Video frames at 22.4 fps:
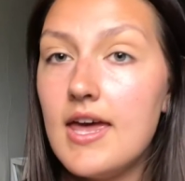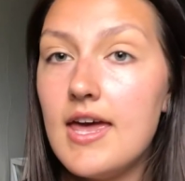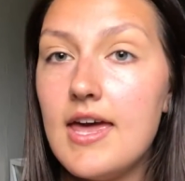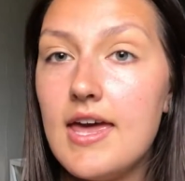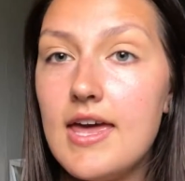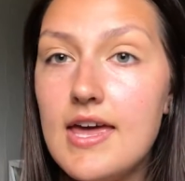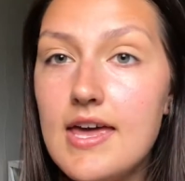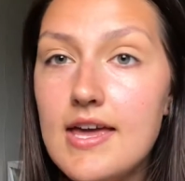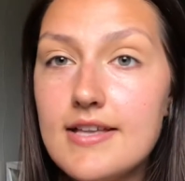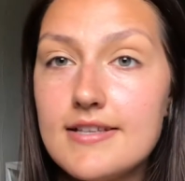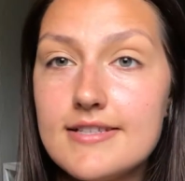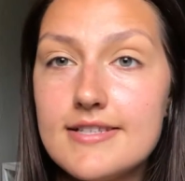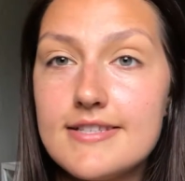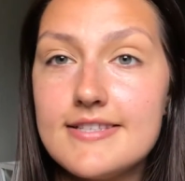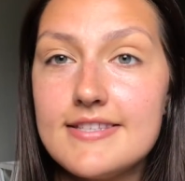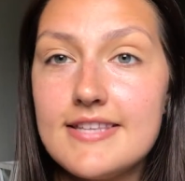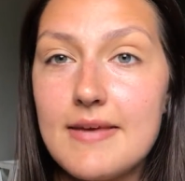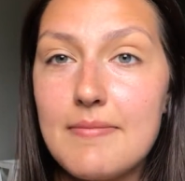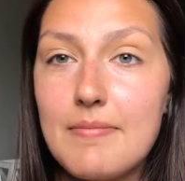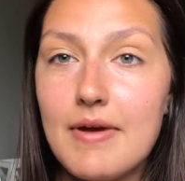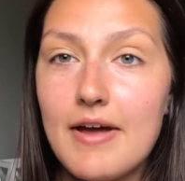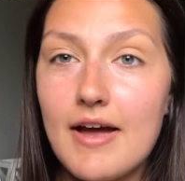And to
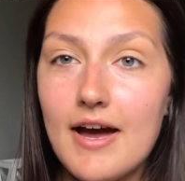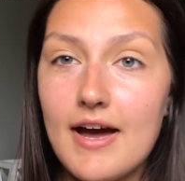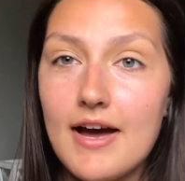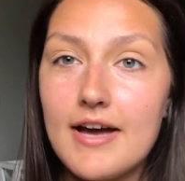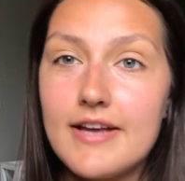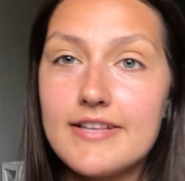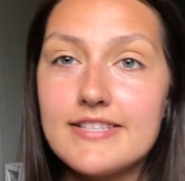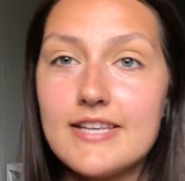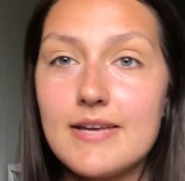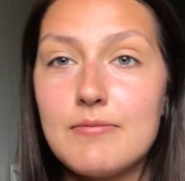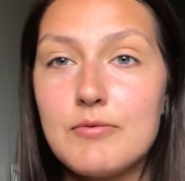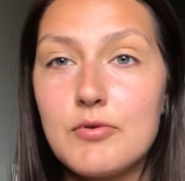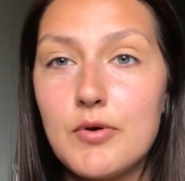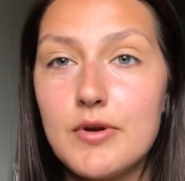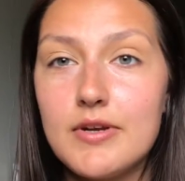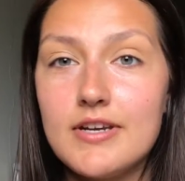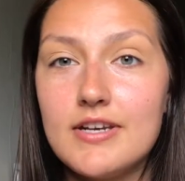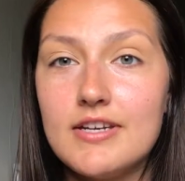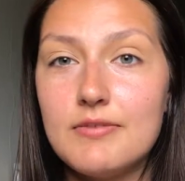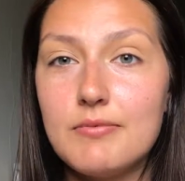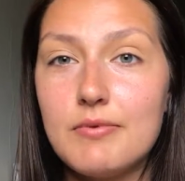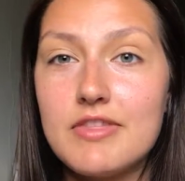set my eyes, I'm going
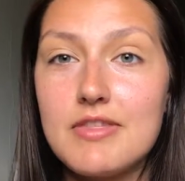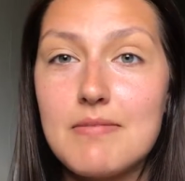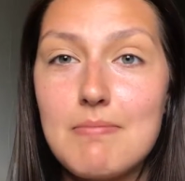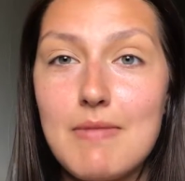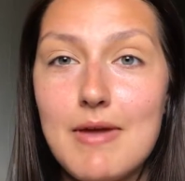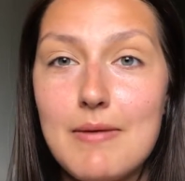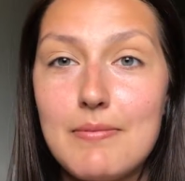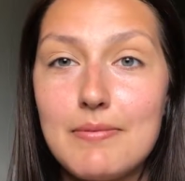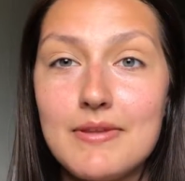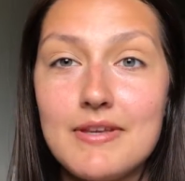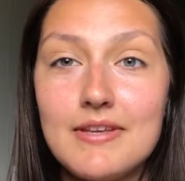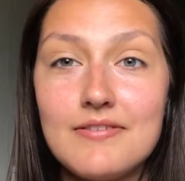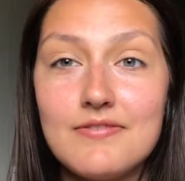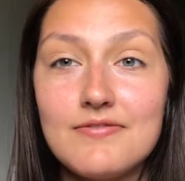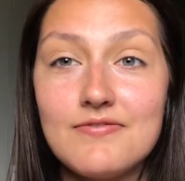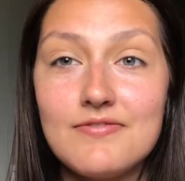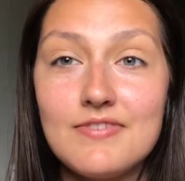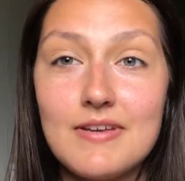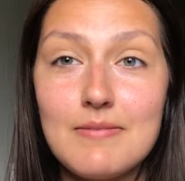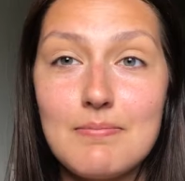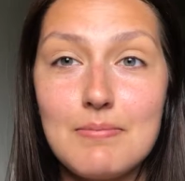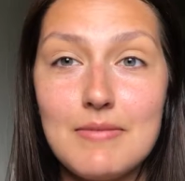in with the Maybelline
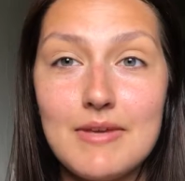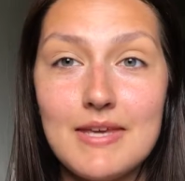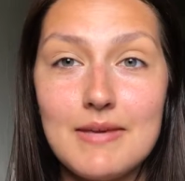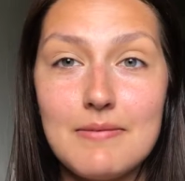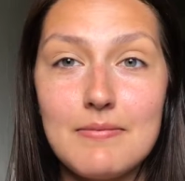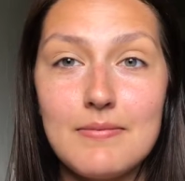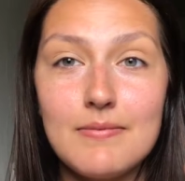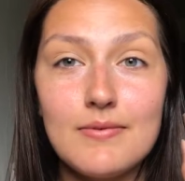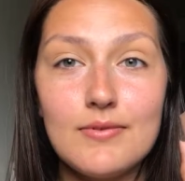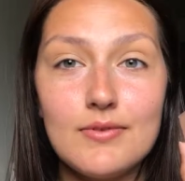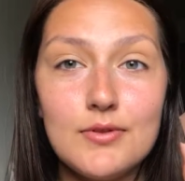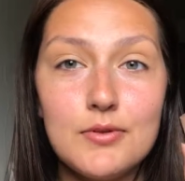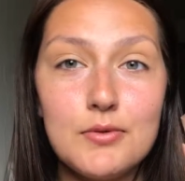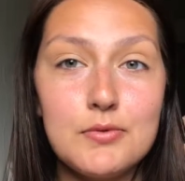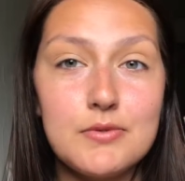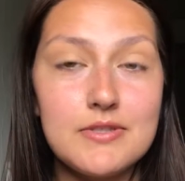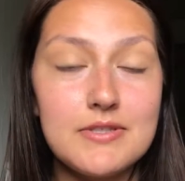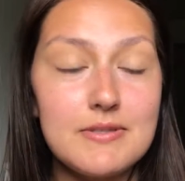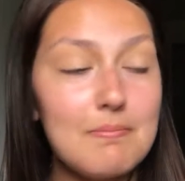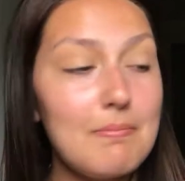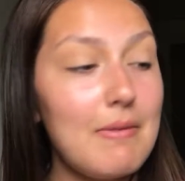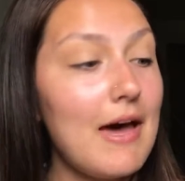Fit Me
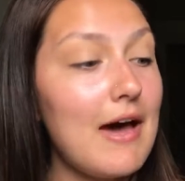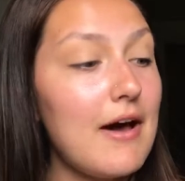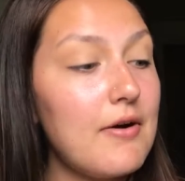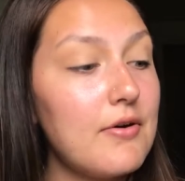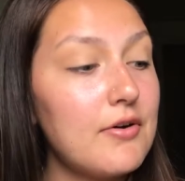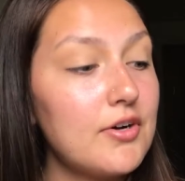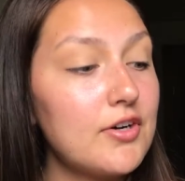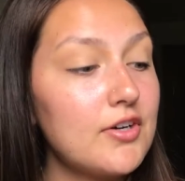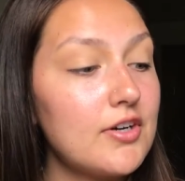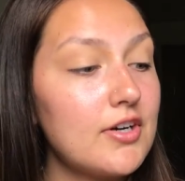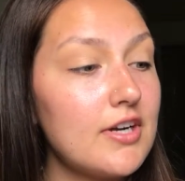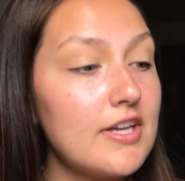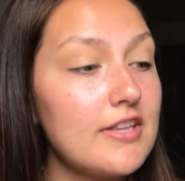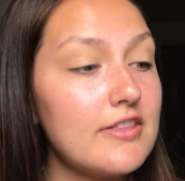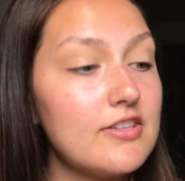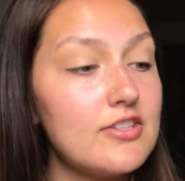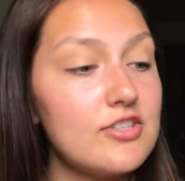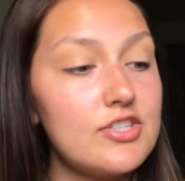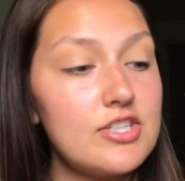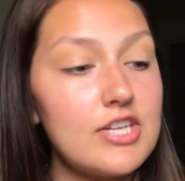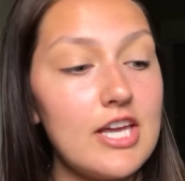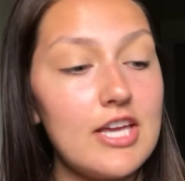Loose Powder in
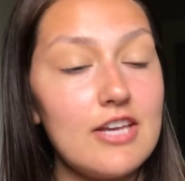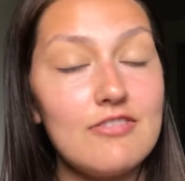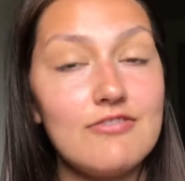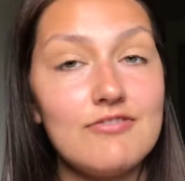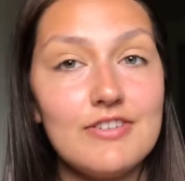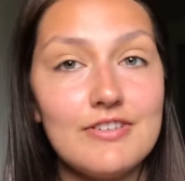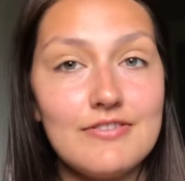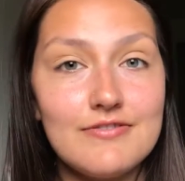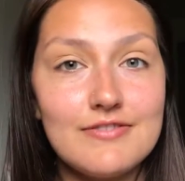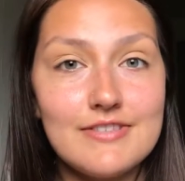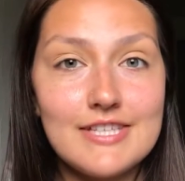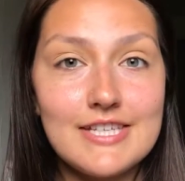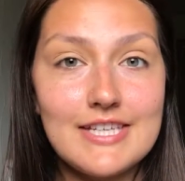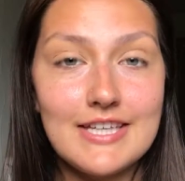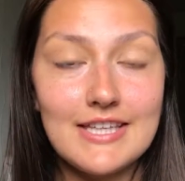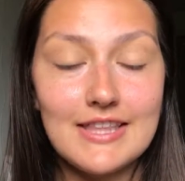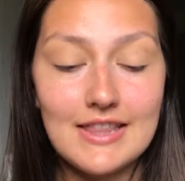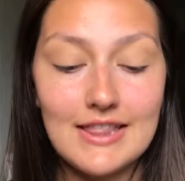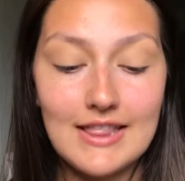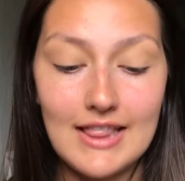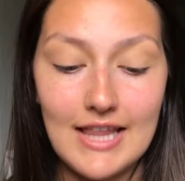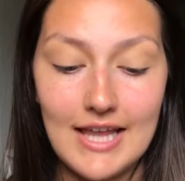the shade
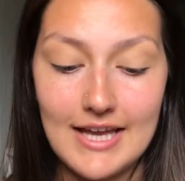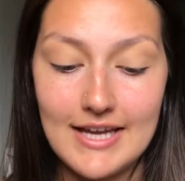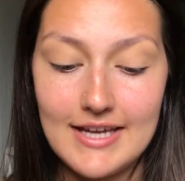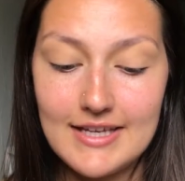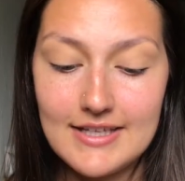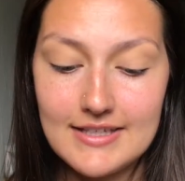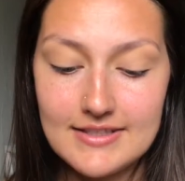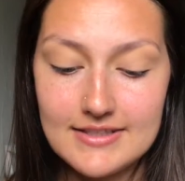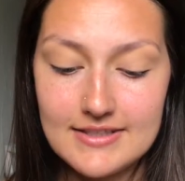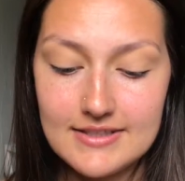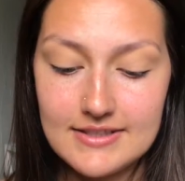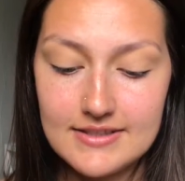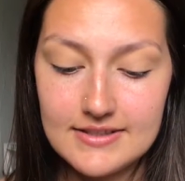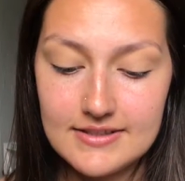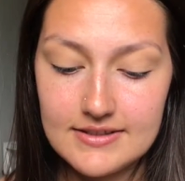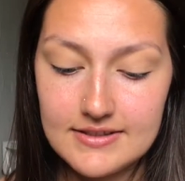15 Light.